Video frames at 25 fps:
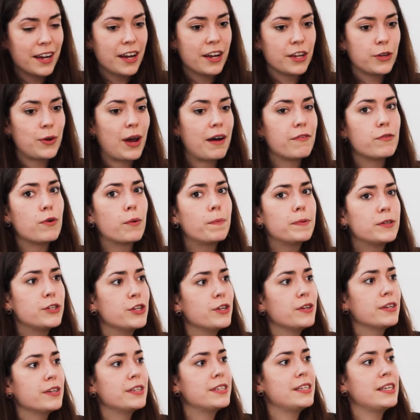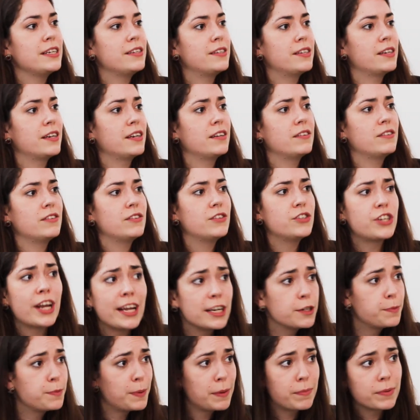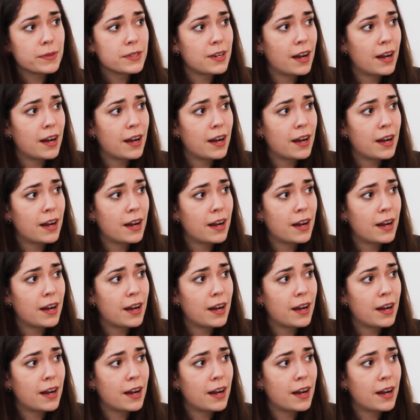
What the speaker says: You have an opportunity to change people's